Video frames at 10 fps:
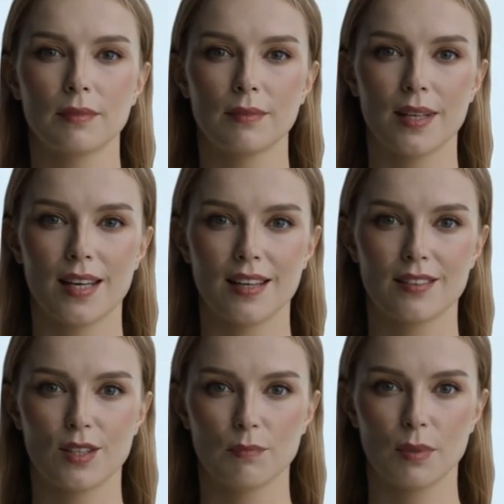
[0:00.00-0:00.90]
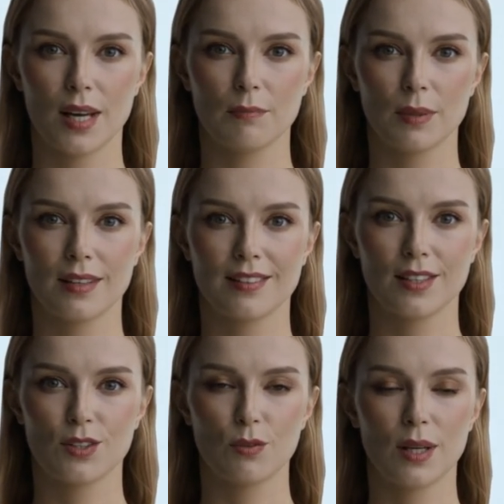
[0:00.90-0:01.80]
The Keystone Pipeline
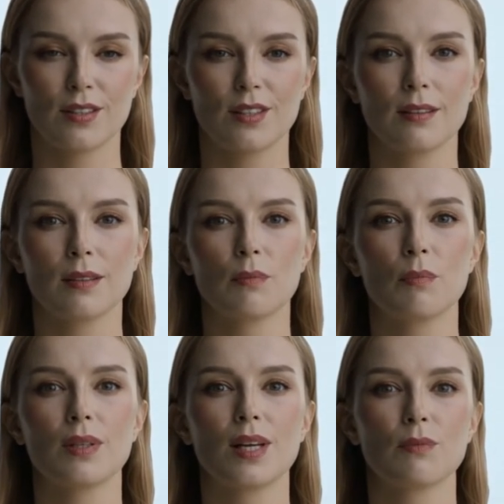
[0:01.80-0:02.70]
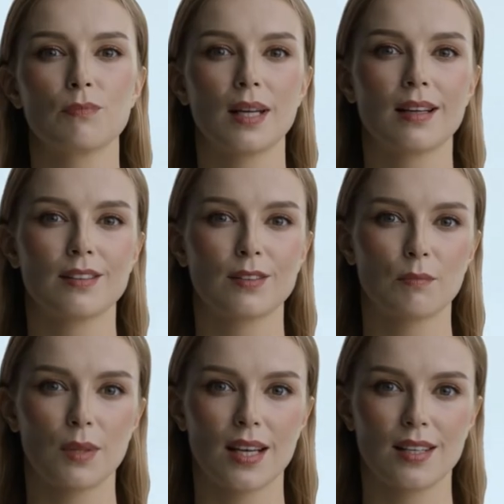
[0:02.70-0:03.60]
situation, which had raised
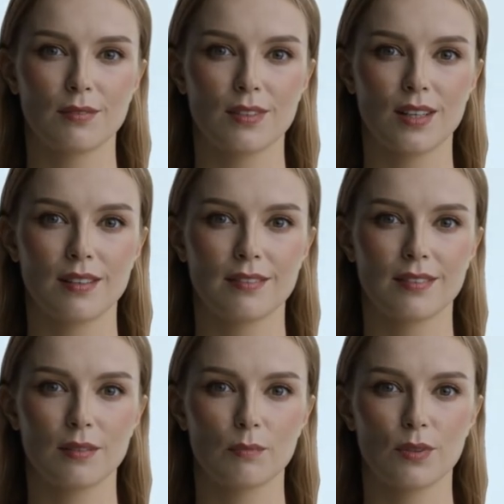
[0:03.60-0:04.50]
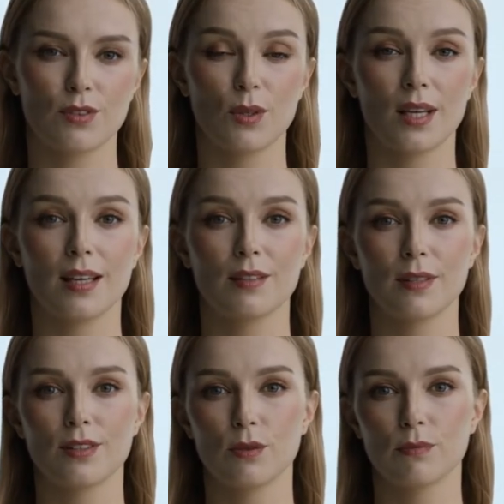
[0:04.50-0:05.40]
supply concerns, was quickly
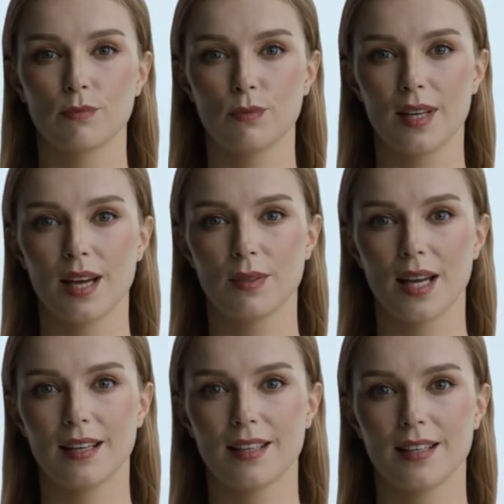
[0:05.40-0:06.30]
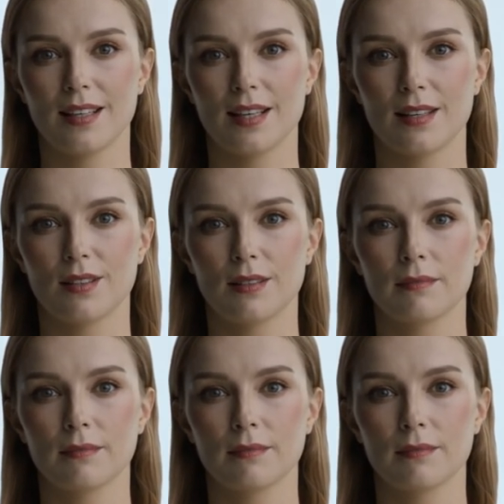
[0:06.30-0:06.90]
resolved without any leakage.